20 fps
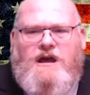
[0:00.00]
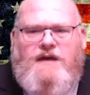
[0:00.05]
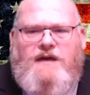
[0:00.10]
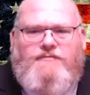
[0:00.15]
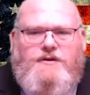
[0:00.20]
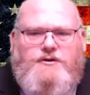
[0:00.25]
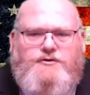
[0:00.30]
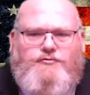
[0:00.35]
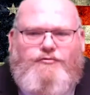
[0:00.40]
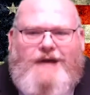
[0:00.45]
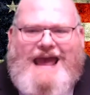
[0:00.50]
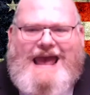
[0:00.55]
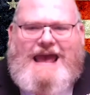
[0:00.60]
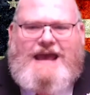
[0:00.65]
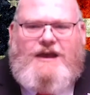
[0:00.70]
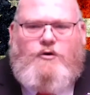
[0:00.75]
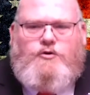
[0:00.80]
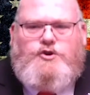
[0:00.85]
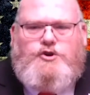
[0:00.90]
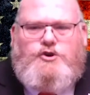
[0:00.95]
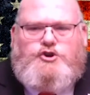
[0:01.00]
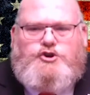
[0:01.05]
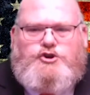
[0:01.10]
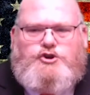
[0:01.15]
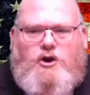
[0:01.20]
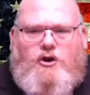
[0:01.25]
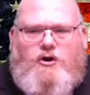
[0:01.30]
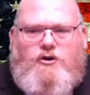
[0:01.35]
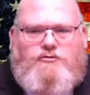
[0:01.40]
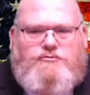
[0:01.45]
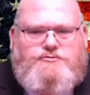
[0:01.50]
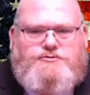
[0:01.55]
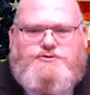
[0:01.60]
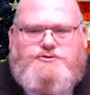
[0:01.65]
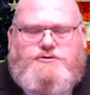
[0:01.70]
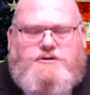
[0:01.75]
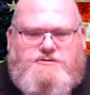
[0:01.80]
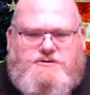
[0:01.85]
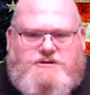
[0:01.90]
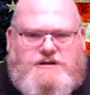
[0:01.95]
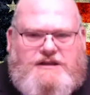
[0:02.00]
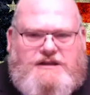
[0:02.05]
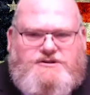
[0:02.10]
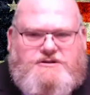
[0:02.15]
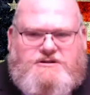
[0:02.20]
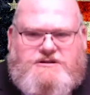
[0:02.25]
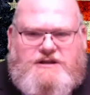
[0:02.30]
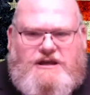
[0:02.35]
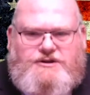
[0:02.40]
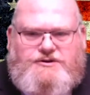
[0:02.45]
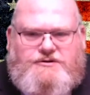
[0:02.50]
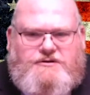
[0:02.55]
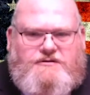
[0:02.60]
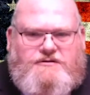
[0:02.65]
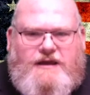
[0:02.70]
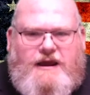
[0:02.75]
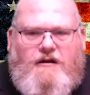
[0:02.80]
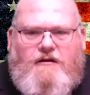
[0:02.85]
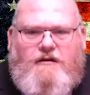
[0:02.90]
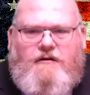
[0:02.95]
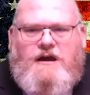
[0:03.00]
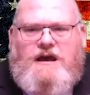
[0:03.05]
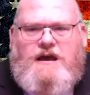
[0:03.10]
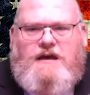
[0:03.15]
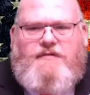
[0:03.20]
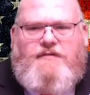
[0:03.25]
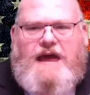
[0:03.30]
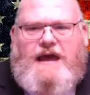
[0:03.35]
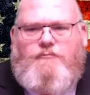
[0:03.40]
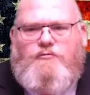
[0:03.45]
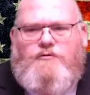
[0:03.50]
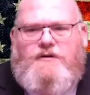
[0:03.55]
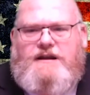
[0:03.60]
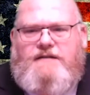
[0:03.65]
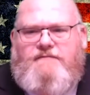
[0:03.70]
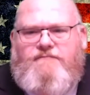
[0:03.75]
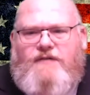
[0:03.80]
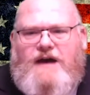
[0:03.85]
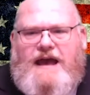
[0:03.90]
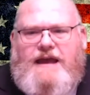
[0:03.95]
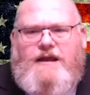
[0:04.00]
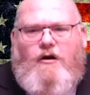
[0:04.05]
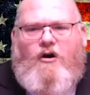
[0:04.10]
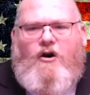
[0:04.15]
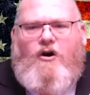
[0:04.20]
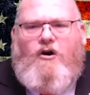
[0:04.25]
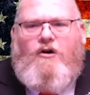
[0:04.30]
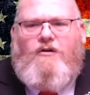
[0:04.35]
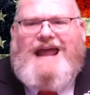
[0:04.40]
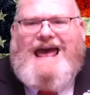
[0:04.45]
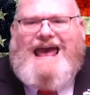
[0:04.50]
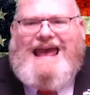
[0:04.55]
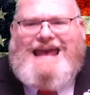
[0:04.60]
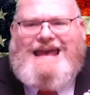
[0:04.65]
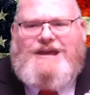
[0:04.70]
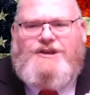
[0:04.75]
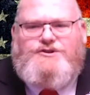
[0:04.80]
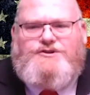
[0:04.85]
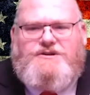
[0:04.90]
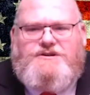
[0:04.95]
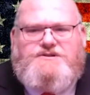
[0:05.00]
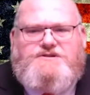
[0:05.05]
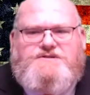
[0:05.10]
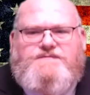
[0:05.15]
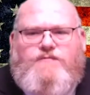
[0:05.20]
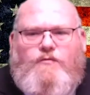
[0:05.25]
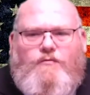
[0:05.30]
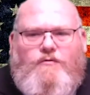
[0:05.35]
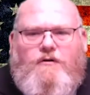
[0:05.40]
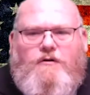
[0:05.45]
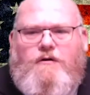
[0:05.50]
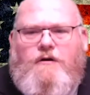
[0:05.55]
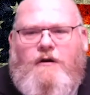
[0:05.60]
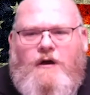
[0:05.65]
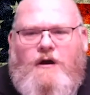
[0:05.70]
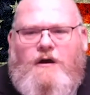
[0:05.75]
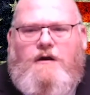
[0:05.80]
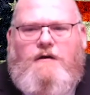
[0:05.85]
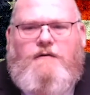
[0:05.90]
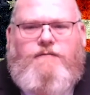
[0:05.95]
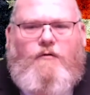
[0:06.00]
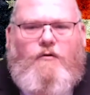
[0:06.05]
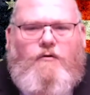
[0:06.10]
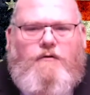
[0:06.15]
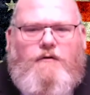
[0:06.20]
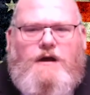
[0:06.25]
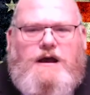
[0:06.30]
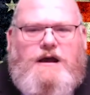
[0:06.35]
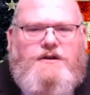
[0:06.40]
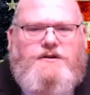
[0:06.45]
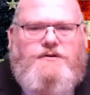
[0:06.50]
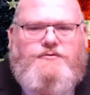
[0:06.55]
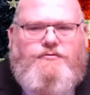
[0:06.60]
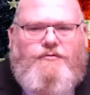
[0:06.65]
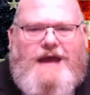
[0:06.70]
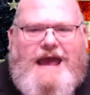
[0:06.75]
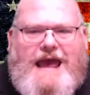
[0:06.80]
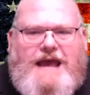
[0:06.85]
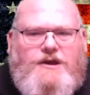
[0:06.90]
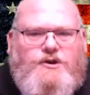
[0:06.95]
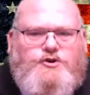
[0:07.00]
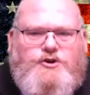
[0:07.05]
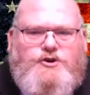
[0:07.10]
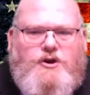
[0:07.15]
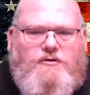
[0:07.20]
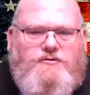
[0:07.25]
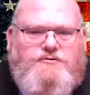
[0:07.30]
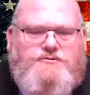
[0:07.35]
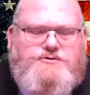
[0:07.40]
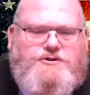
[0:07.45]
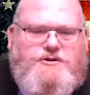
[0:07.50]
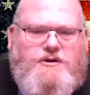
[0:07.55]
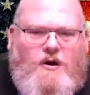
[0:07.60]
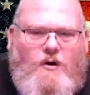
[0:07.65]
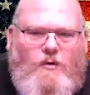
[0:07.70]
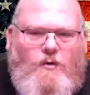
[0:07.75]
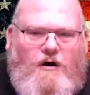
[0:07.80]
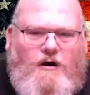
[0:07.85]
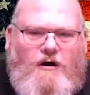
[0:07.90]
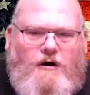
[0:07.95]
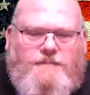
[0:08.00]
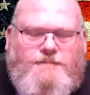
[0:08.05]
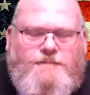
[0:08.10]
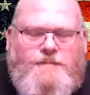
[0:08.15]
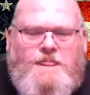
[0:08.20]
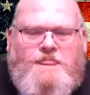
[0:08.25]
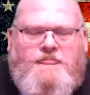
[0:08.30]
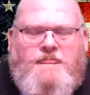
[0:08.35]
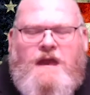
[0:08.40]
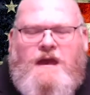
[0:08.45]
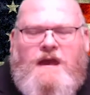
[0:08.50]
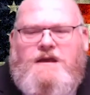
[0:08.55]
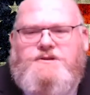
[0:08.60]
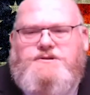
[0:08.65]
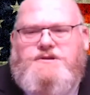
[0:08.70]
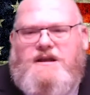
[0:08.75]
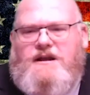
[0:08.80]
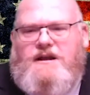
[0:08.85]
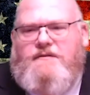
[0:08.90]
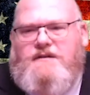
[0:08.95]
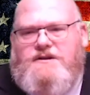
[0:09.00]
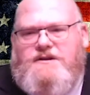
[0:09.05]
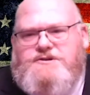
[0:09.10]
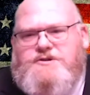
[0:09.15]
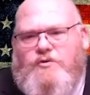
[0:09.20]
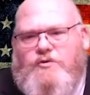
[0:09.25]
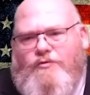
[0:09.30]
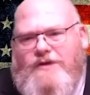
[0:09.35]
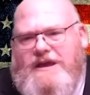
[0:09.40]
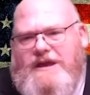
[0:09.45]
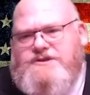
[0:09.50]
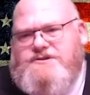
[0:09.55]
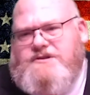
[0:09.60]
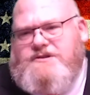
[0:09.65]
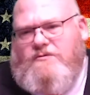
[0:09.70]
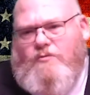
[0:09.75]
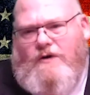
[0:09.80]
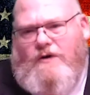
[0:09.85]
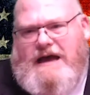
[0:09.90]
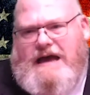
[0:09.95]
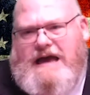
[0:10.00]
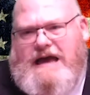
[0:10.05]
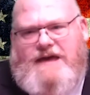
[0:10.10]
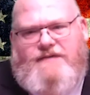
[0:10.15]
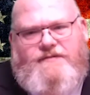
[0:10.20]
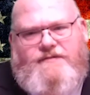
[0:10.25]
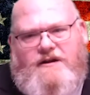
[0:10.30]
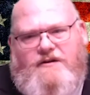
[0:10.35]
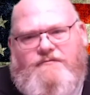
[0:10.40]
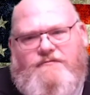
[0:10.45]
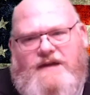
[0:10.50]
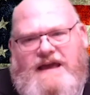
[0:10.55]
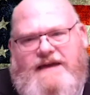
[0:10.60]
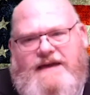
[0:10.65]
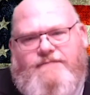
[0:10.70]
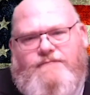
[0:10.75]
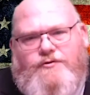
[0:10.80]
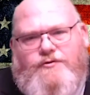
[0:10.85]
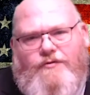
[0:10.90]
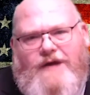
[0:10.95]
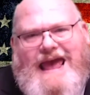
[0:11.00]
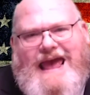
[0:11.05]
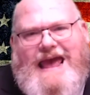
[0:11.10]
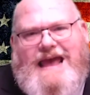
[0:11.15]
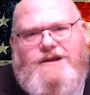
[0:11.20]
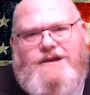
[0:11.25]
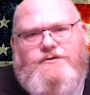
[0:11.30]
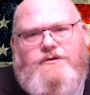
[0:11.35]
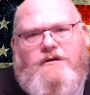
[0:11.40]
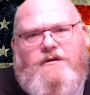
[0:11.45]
The drag shows, there's legislation there that would invite all ages for drag shows to go on. Jenna, there's a reason why they don't have drag